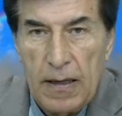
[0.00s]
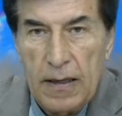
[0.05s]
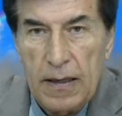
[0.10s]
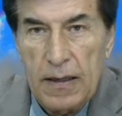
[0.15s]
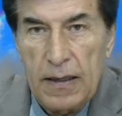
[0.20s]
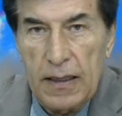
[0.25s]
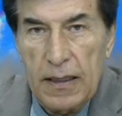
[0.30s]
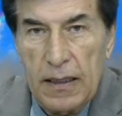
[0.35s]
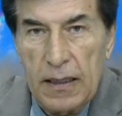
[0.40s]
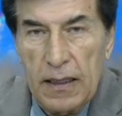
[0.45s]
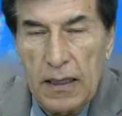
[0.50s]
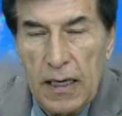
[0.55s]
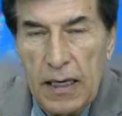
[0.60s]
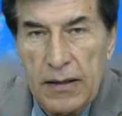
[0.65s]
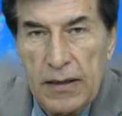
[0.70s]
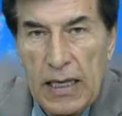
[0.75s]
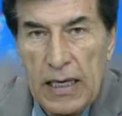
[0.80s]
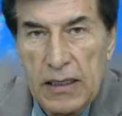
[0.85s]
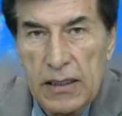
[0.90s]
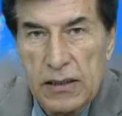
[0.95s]
uh, and
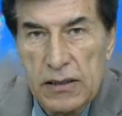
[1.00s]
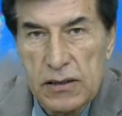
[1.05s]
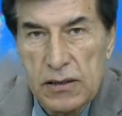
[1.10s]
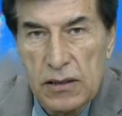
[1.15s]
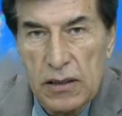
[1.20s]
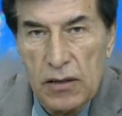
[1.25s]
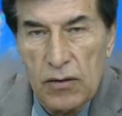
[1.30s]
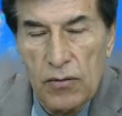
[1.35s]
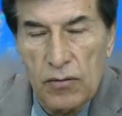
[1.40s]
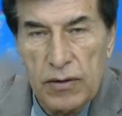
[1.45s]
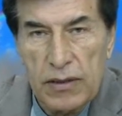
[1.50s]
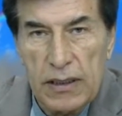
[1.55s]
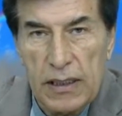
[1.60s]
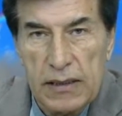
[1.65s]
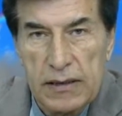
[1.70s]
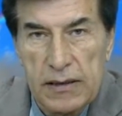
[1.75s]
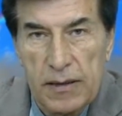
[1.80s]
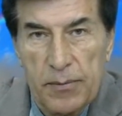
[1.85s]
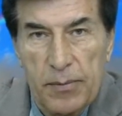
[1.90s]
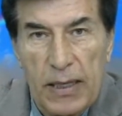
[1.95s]
that is only
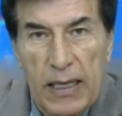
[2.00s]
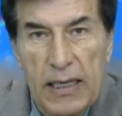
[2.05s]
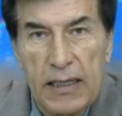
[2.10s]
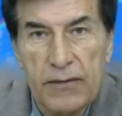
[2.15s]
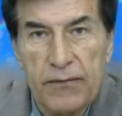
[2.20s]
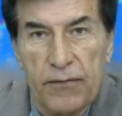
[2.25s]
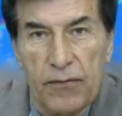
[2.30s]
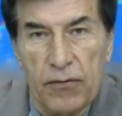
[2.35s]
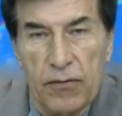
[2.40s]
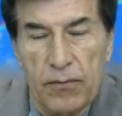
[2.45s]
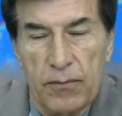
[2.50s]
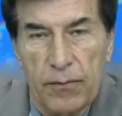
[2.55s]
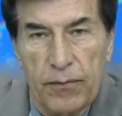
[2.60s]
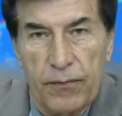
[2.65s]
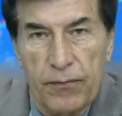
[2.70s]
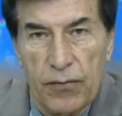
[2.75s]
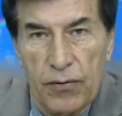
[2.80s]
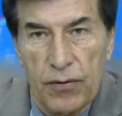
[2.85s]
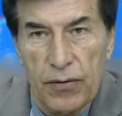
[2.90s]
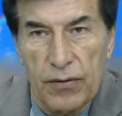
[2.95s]
as a platform
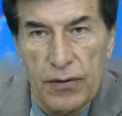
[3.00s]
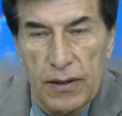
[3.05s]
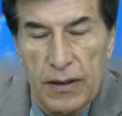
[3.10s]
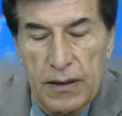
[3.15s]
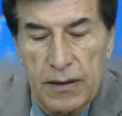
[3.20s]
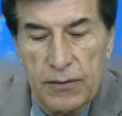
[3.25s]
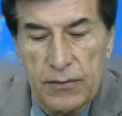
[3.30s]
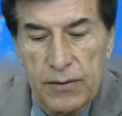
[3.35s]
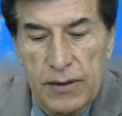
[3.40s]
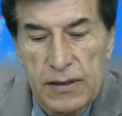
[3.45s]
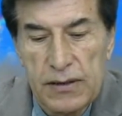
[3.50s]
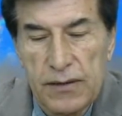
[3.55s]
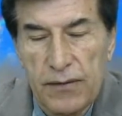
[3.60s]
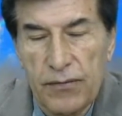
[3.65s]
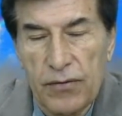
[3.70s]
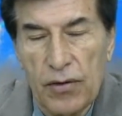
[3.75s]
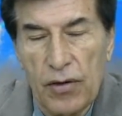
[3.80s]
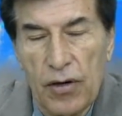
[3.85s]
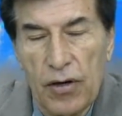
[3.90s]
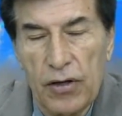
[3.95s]
for the rest of
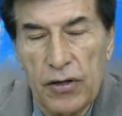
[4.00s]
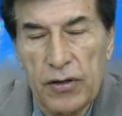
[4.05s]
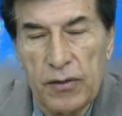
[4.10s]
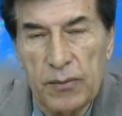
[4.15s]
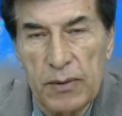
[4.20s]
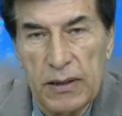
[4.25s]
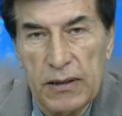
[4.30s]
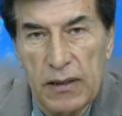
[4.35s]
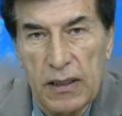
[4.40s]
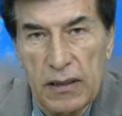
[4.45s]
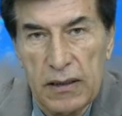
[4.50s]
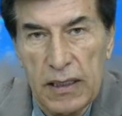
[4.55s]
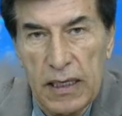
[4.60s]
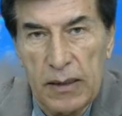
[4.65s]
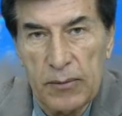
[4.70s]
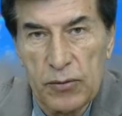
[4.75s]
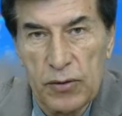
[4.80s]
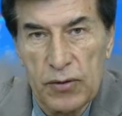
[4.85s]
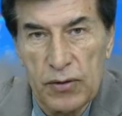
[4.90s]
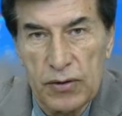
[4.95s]
the argument that
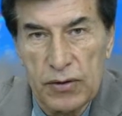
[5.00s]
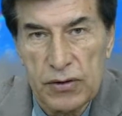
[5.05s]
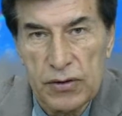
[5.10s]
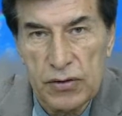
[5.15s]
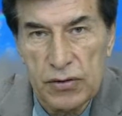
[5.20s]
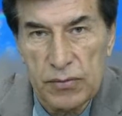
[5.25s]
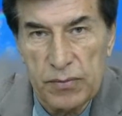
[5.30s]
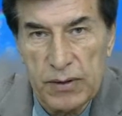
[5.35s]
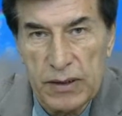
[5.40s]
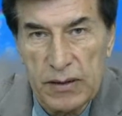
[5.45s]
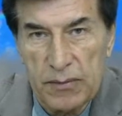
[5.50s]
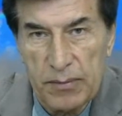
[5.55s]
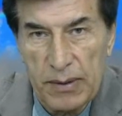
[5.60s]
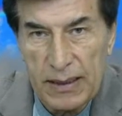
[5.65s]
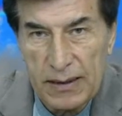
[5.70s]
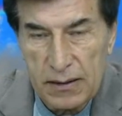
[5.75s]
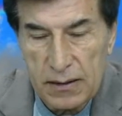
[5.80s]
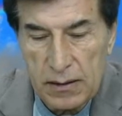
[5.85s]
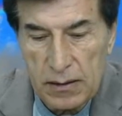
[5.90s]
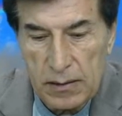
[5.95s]
I'm going to be
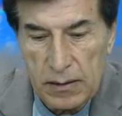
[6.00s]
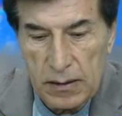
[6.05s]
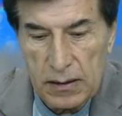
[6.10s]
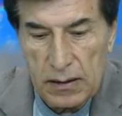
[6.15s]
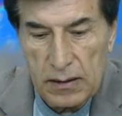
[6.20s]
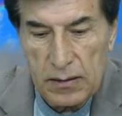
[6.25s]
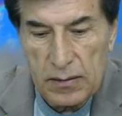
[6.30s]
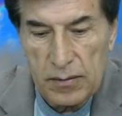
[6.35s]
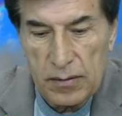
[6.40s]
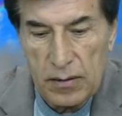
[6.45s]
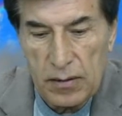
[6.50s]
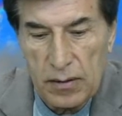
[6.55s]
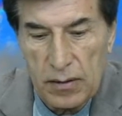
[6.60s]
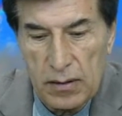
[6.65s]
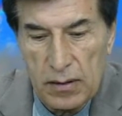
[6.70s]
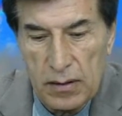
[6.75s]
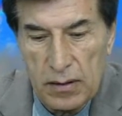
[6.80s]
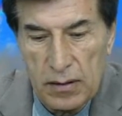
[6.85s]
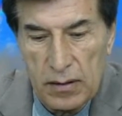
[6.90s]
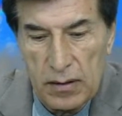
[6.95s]
building
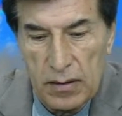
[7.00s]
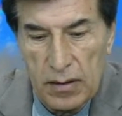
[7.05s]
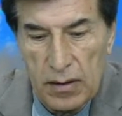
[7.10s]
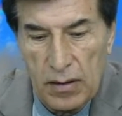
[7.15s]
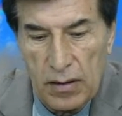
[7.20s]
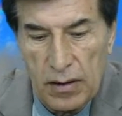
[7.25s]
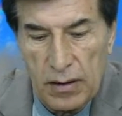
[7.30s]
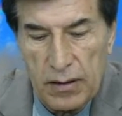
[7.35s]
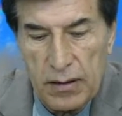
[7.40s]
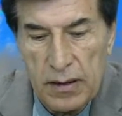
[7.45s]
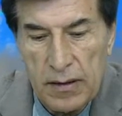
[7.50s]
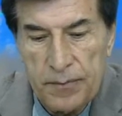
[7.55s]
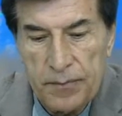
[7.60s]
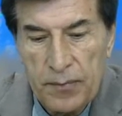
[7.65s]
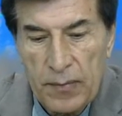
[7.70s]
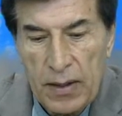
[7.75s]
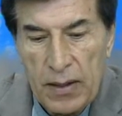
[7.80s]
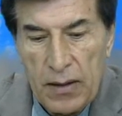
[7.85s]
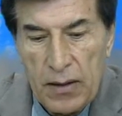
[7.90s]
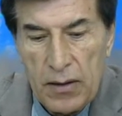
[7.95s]
uh, on.
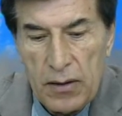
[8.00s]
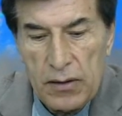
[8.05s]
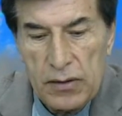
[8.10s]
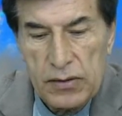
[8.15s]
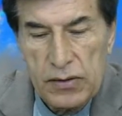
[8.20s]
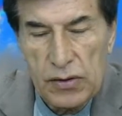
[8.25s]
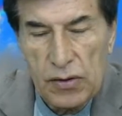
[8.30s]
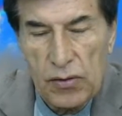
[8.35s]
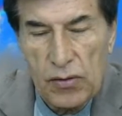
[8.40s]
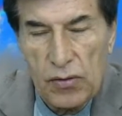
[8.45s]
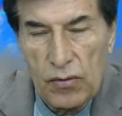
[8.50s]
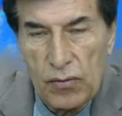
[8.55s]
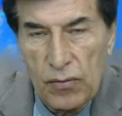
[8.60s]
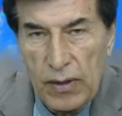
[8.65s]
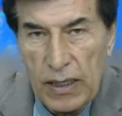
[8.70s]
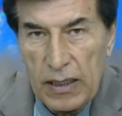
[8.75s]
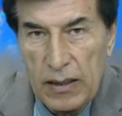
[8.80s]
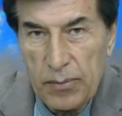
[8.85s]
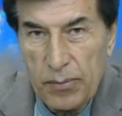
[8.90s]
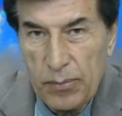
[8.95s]
So
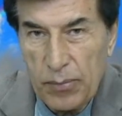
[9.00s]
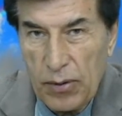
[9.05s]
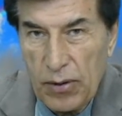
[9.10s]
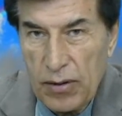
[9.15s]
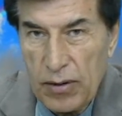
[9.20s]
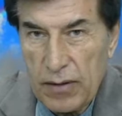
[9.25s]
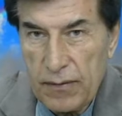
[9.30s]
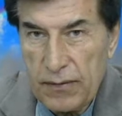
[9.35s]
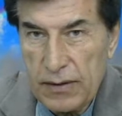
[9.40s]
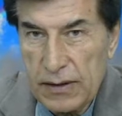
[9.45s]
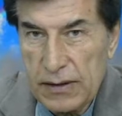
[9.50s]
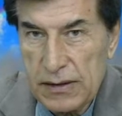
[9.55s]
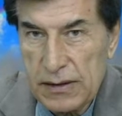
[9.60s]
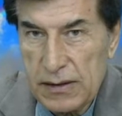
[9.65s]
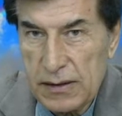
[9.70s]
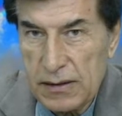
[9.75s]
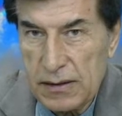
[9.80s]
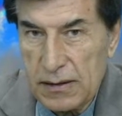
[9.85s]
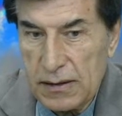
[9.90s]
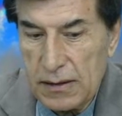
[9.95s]
while part of
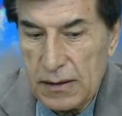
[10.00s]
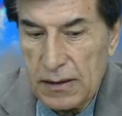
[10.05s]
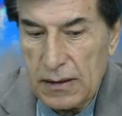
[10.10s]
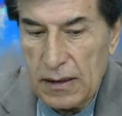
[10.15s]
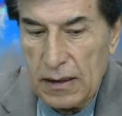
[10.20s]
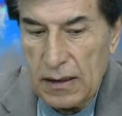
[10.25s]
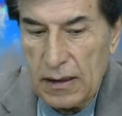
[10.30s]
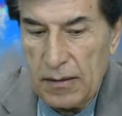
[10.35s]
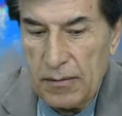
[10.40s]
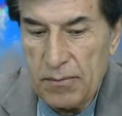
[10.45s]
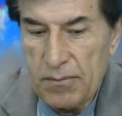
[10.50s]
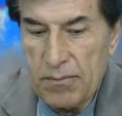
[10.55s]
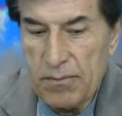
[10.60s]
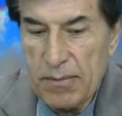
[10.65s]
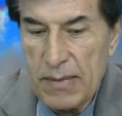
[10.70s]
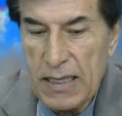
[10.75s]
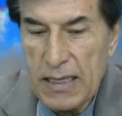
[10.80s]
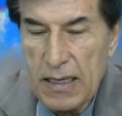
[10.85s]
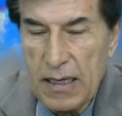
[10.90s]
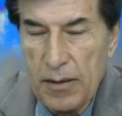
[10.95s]
this um,
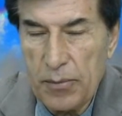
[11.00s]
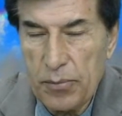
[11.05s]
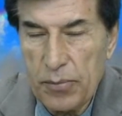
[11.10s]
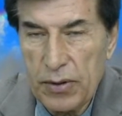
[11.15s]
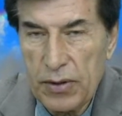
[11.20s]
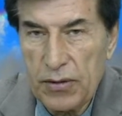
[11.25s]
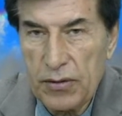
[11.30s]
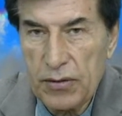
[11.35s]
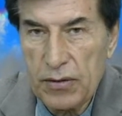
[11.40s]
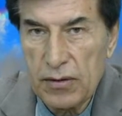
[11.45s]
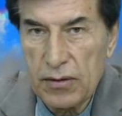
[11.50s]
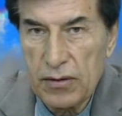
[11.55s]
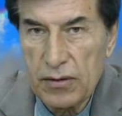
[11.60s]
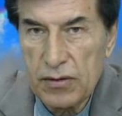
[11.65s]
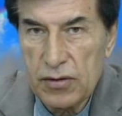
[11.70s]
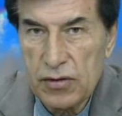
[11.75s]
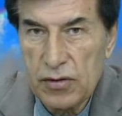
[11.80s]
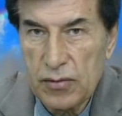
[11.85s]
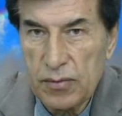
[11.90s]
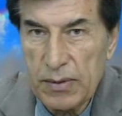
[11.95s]
may appear
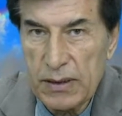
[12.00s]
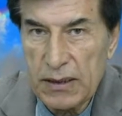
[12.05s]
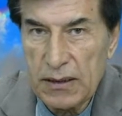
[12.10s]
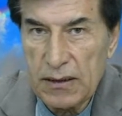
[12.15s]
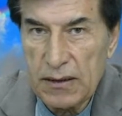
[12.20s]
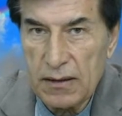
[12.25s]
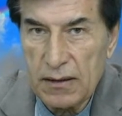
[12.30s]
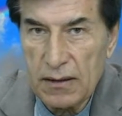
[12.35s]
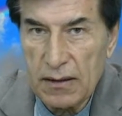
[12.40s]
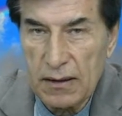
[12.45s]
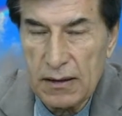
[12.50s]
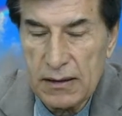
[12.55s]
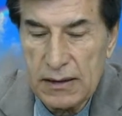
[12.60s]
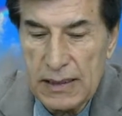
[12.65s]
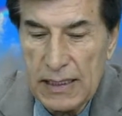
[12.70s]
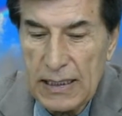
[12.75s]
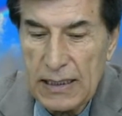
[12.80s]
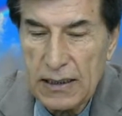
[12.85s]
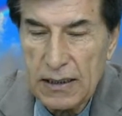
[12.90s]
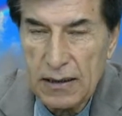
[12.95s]
to be
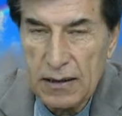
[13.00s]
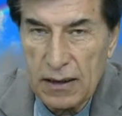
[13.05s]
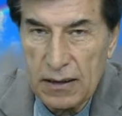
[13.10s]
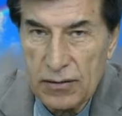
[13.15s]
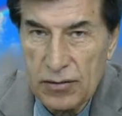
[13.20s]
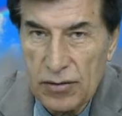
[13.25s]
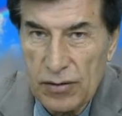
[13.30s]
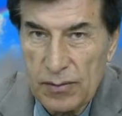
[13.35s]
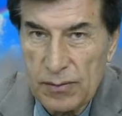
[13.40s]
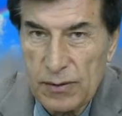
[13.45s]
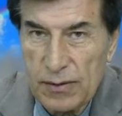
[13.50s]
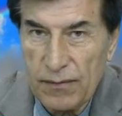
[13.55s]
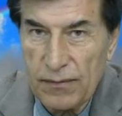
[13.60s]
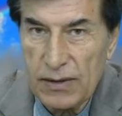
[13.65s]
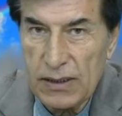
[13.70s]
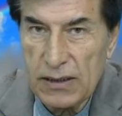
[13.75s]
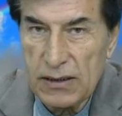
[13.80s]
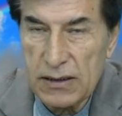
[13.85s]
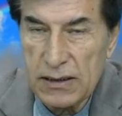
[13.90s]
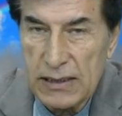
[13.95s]
dated in terms of
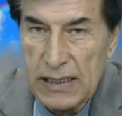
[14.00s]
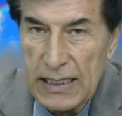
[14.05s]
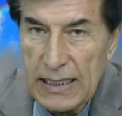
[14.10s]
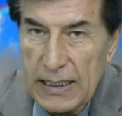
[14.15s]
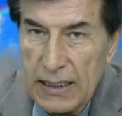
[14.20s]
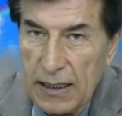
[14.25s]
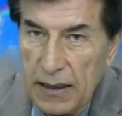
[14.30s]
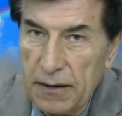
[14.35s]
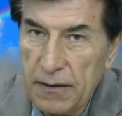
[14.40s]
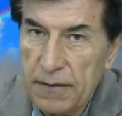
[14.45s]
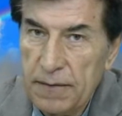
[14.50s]
the data,